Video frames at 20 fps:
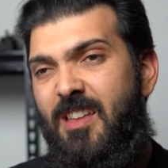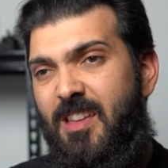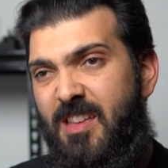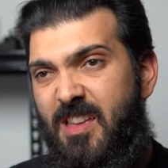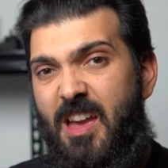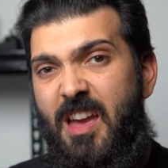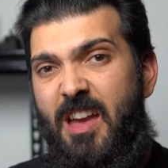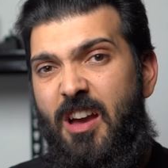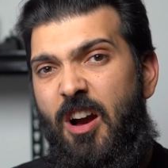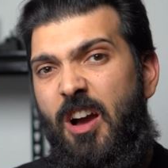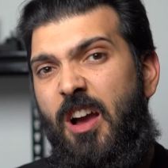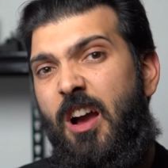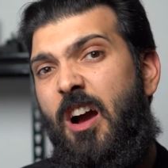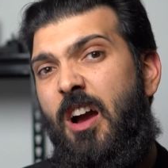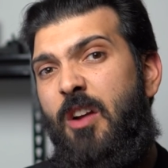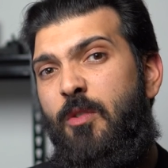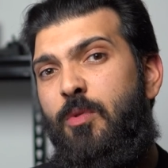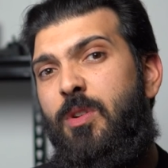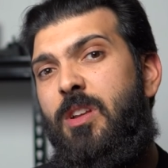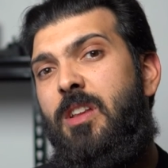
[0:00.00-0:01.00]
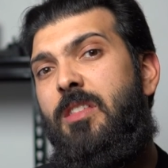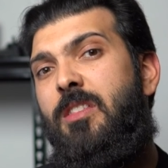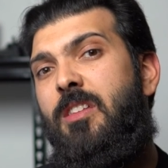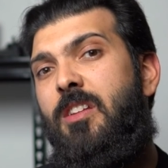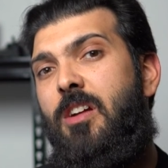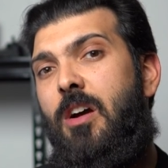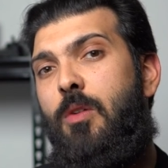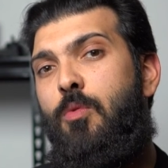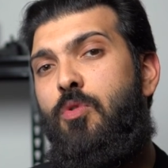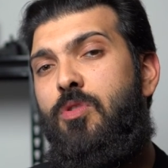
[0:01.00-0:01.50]
Yeah, I really
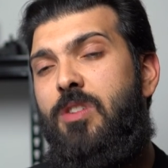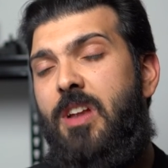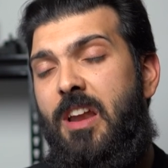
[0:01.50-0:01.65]
think I would,